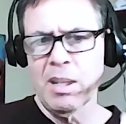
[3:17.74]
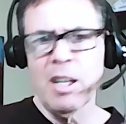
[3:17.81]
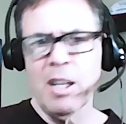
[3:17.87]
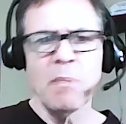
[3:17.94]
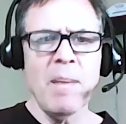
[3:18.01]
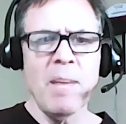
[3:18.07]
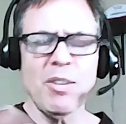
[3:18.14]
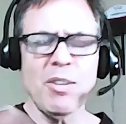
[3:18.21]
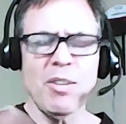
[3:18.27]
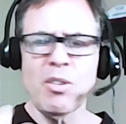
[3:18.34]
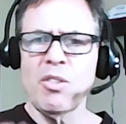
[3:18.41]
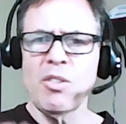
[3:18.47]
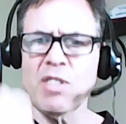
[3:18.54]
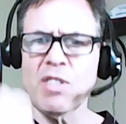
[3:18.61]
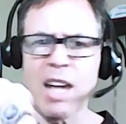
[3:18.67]
Make sure you
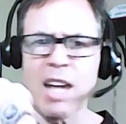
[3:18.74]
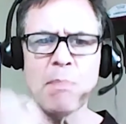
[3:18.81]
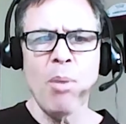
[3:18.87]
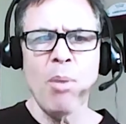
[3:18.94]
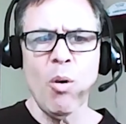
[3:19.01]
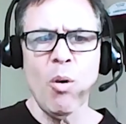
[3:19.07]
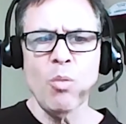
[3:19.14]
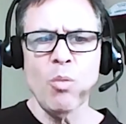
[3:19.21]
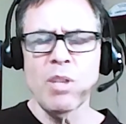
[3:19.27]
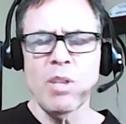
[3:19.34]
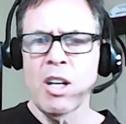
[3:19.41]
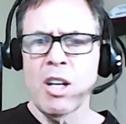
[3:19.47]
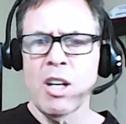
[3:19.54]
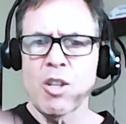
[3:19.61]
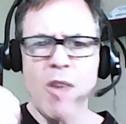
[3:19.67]
stay bold.
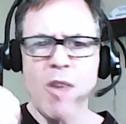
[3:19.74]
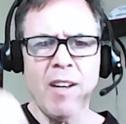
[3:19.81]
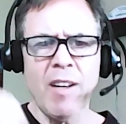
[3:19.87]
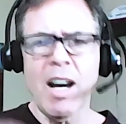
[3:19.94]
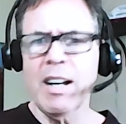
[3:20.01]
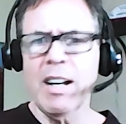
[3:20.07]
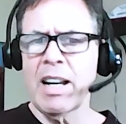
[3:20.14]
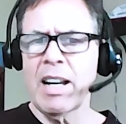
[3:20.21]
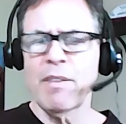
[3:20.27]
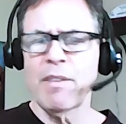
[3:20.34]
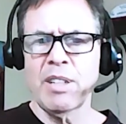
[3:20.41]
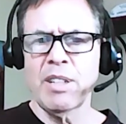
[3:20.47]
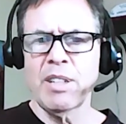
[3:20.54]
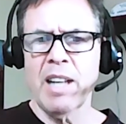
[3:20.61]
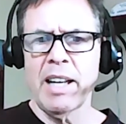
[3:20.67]
You go out and hunt every
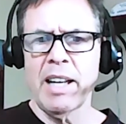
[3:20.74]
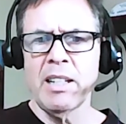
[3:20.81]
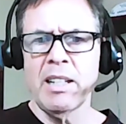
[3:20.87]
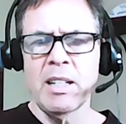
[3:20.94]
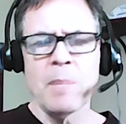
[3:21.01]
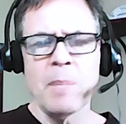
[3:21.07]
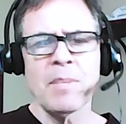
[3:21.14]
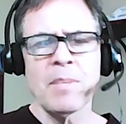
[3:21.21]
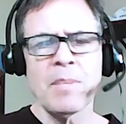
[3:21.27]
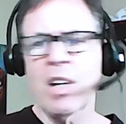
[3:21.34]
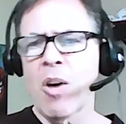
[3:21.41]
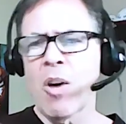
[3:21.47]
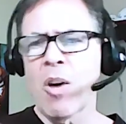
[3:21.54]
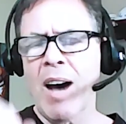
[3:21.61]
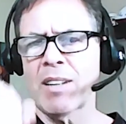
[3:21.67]
day. Go
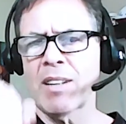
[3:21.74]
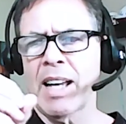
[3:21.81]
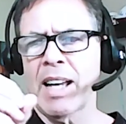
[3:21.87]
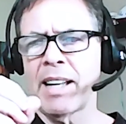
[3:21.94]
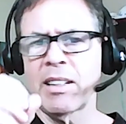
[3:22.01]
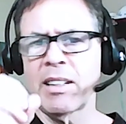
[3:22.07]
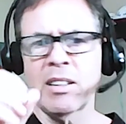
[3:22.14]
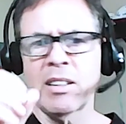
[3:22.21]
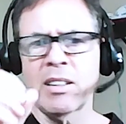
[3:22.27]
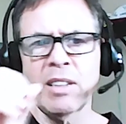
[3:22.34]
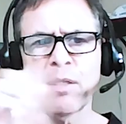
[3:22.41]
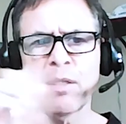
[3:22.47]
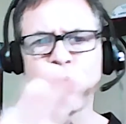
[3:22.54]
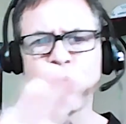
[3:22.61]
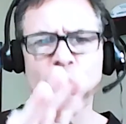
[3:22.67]
out and live
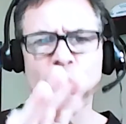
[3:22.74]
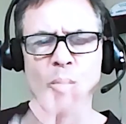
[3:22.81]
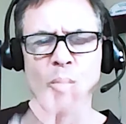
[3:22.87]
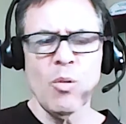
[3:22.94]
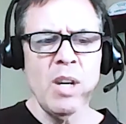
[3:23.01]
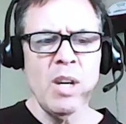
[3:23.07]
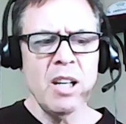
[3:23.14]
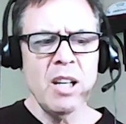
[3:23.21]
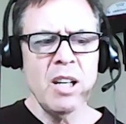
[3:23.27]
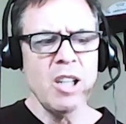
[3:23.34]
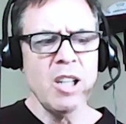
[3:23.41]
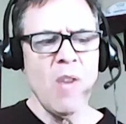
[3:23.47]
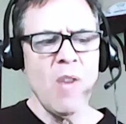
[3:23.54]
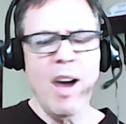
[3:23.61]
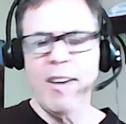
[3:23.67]
full. Go
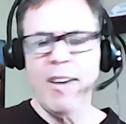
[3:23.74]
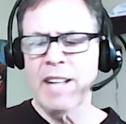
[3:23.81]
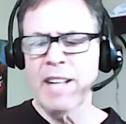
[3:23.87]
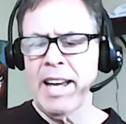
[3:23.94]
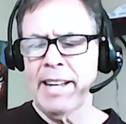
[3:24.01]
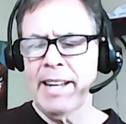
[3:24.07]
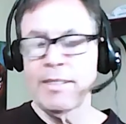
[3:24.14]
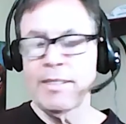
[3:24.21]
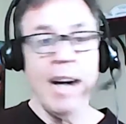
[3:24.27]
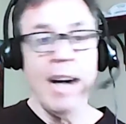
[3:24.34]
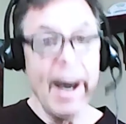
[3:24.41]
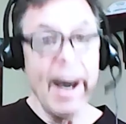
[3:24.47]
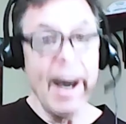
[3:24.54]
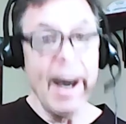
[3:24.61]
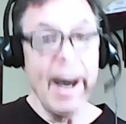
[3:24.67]
out and
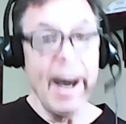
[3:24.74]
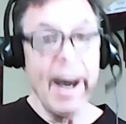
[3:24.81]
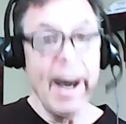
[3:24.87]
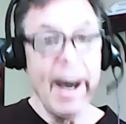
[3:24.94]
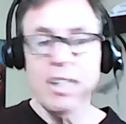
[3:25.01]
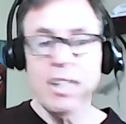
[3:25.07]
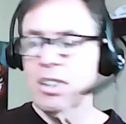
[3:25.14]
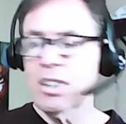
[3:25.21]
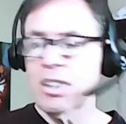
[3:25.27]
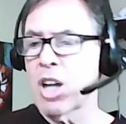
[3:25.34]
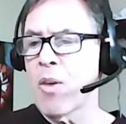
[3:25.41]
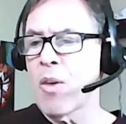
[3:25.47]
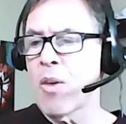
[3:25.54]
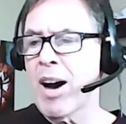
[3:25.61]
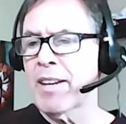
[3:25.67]
hunt. Go
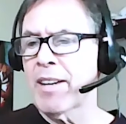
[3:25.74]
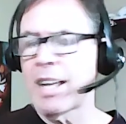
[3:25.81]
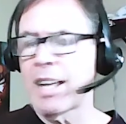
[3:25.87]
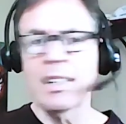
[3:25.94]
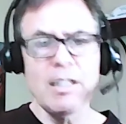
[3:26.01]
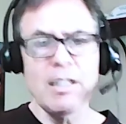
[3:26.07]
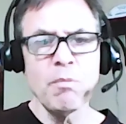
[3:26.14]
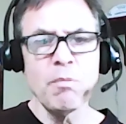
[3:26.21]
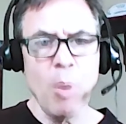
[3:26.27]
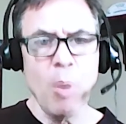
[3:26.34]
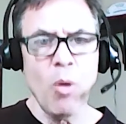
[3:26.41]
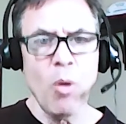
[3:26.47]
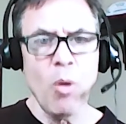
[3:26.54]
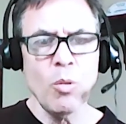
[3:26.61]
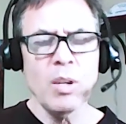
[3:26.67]
out and live
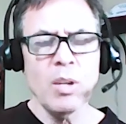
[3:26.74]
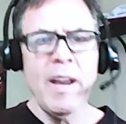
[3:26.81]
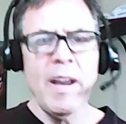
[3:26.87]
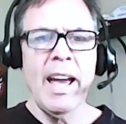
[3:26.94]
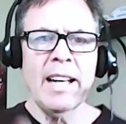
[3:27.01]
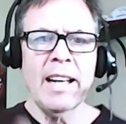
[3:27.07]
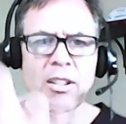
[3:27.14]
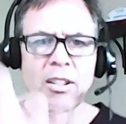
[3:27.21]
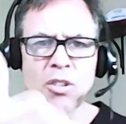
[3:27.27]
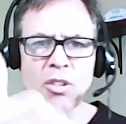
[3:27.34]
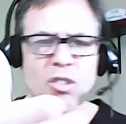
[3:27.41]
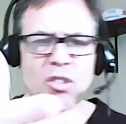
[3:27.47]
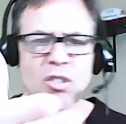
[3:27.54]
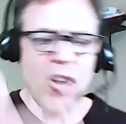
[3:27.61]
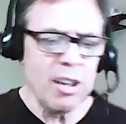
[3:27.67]
bold. And you
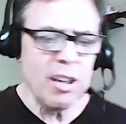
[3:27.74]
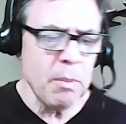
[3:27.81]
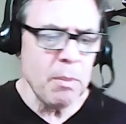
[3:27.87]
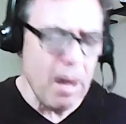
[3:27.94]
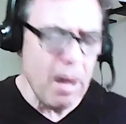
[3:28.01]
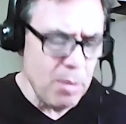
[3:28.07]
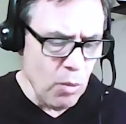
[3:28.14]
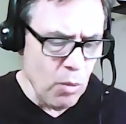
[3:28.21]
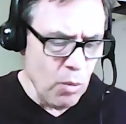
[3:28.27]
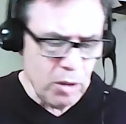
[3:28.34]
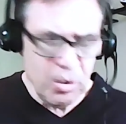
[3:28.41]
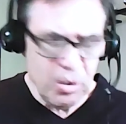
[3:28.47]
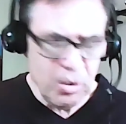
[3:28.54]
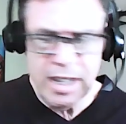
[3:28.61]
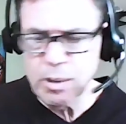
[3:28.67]
talked about me work with
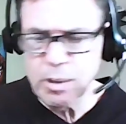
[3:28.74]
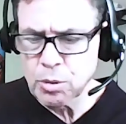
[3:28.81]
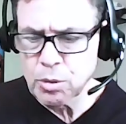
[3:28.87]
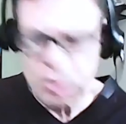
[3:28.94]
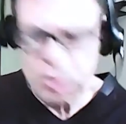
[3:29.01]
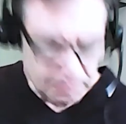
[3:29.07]
the Eagles.